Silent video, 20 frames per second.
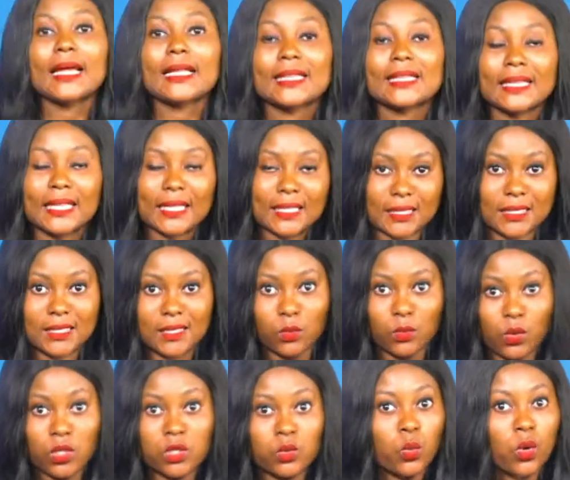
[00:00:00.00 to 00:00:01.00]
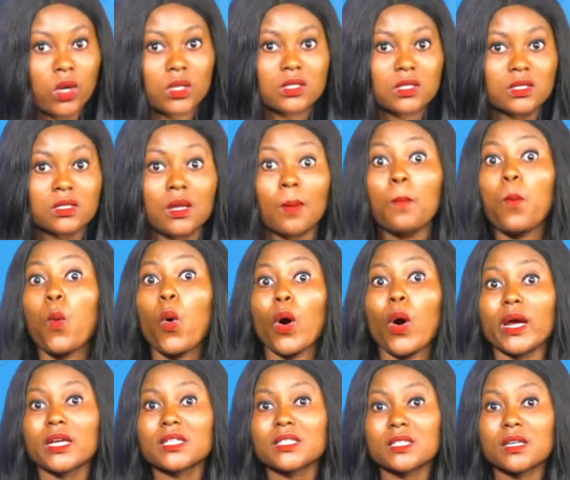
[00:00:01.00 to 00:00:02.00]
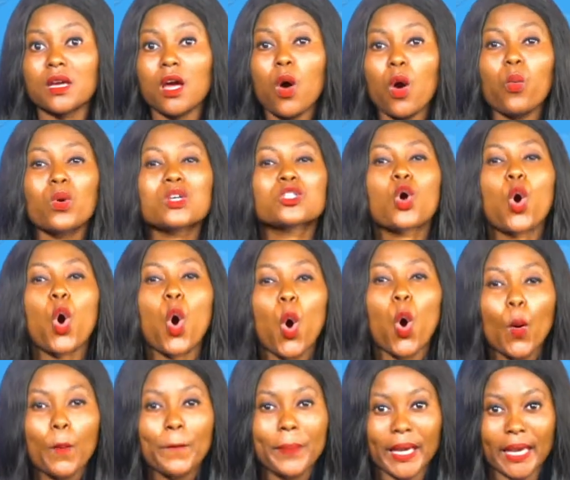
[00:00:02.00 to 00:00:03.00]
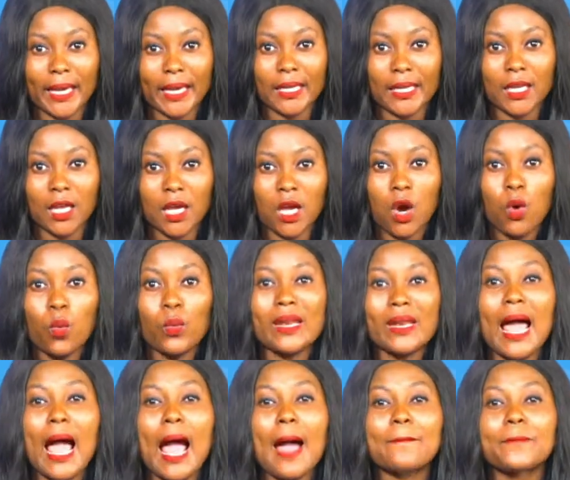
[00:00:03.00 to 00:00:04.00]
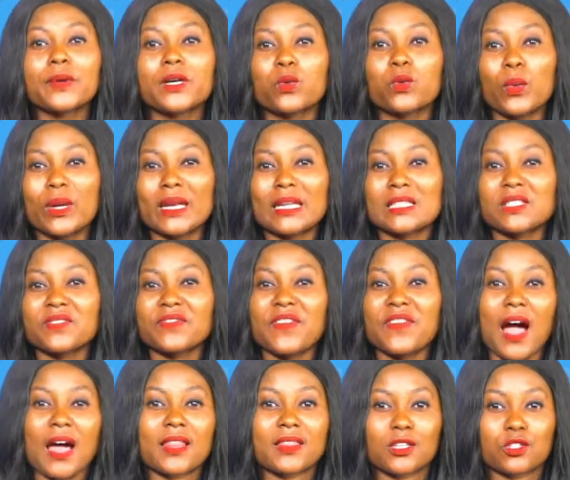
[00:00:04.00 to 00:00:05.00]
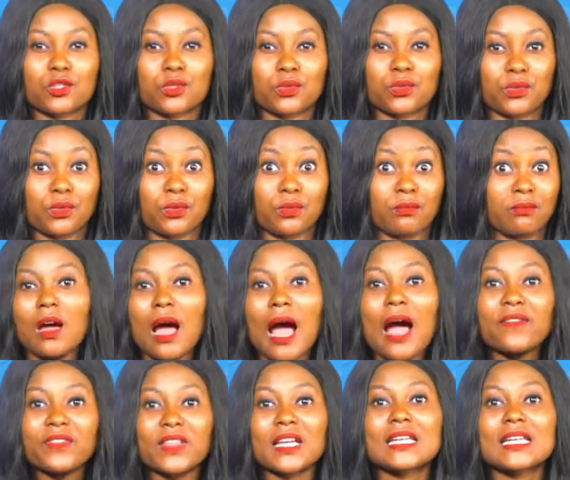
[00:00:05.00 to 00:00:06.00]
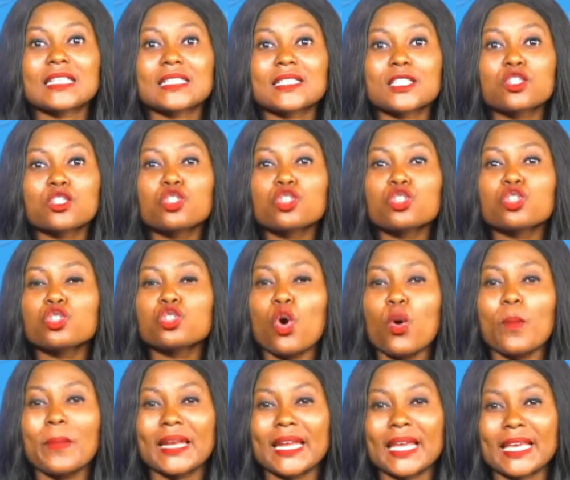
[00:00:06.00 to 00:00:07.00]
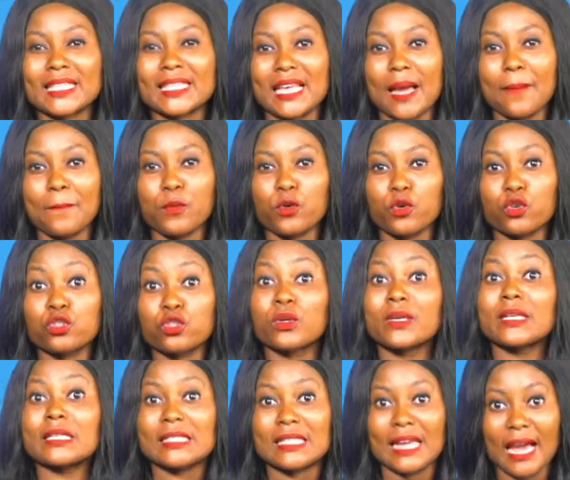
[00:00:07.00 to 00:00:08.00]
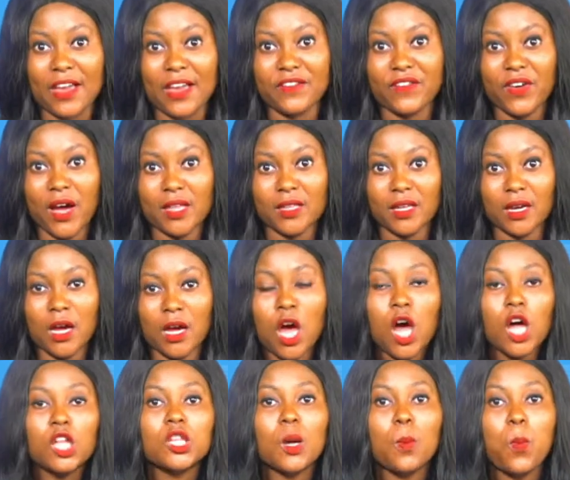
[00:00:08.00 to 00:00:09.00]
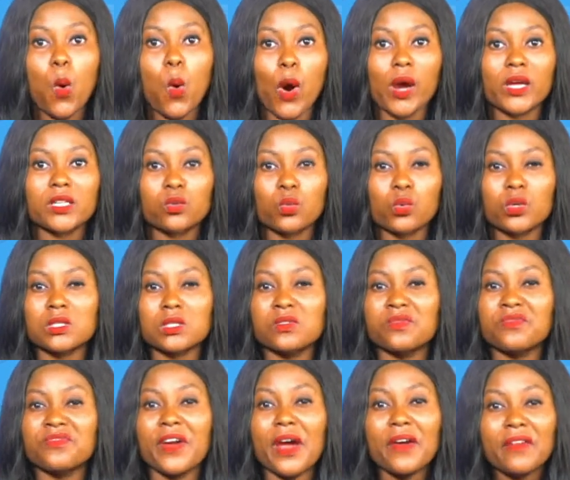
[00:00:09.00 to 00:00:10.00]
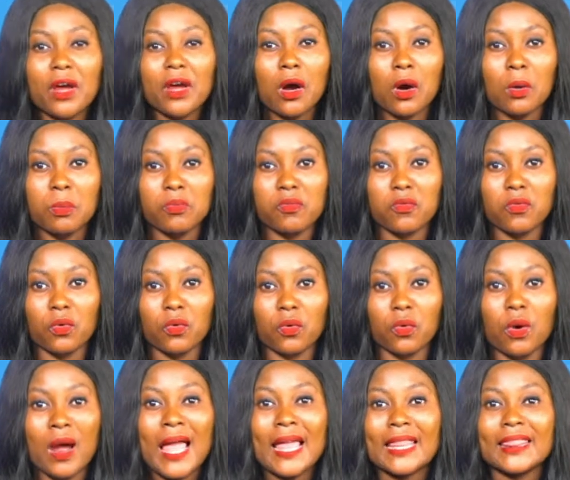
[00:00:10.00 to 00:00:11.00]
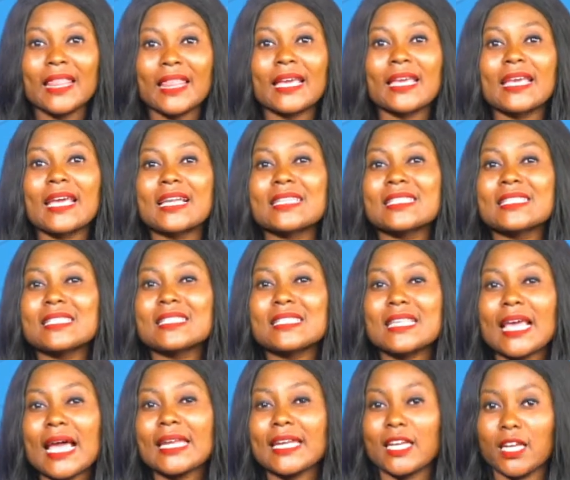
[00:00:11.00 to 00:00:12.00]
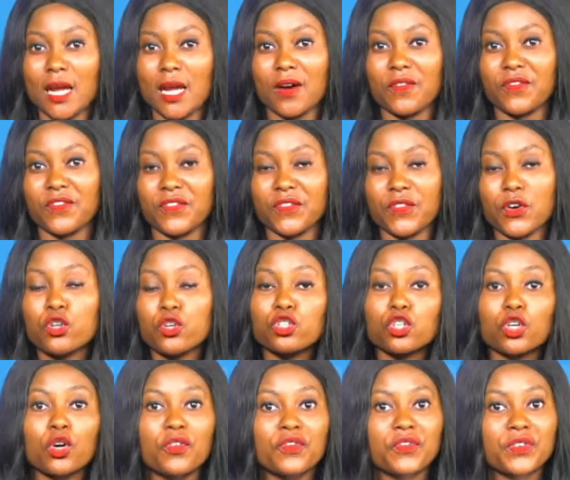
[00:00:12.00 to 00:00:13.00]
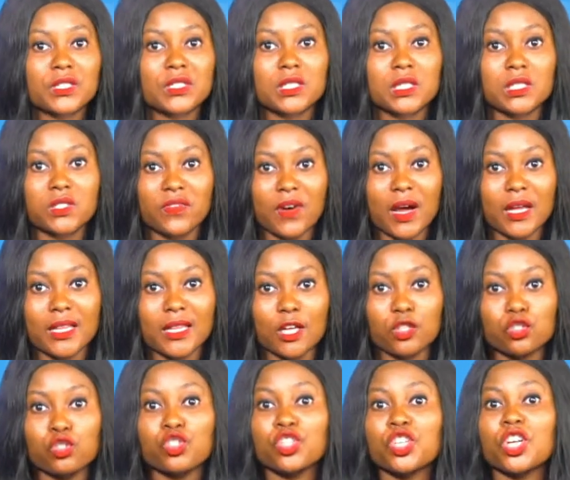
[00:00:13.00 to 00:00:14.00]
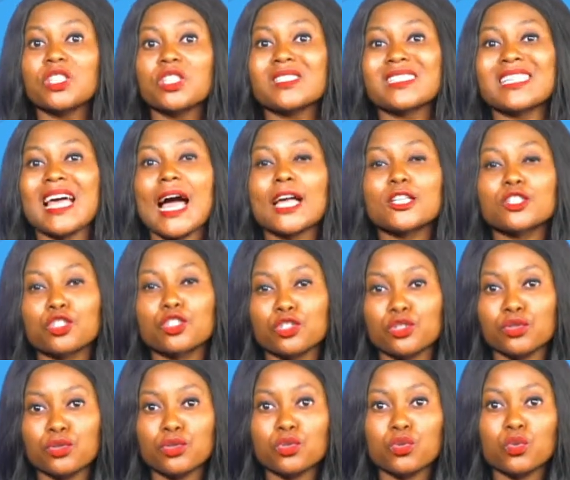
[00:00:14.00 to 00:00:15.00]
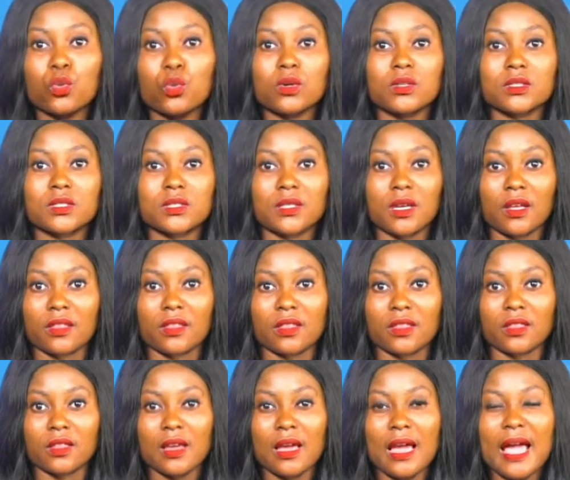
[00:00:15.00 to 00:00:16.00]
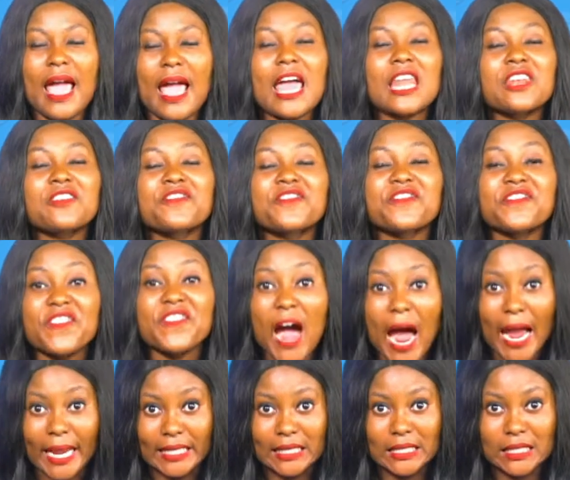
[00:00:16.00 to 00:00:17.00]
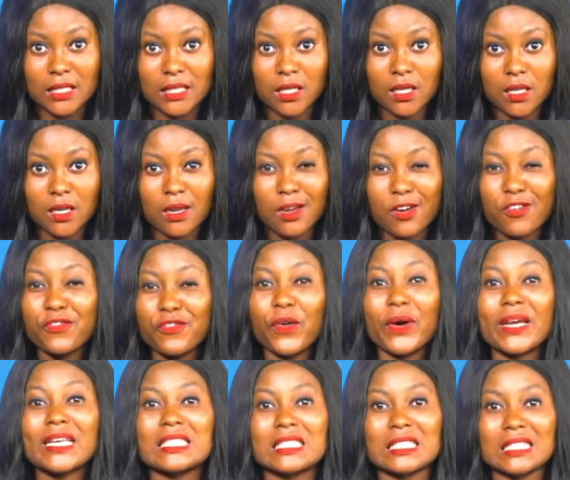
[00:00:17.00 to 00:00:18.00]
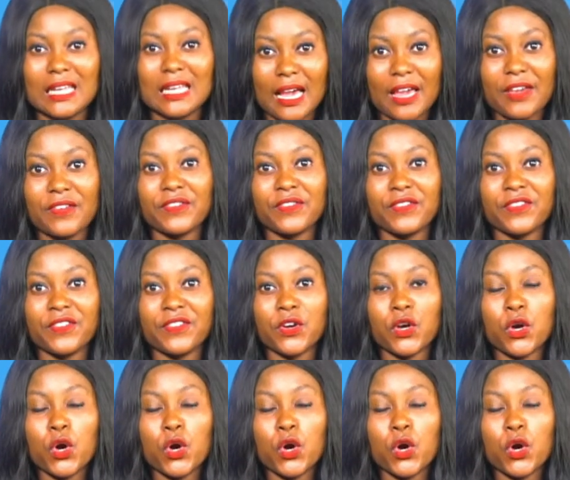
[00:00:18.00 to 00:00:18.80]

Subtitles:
This was what the poet was hoping would happen with his father too. After listing so many examples to his dying father, the poet was very hopeful that he had said enough to convince his father to change his attitude towards death and fight for his life.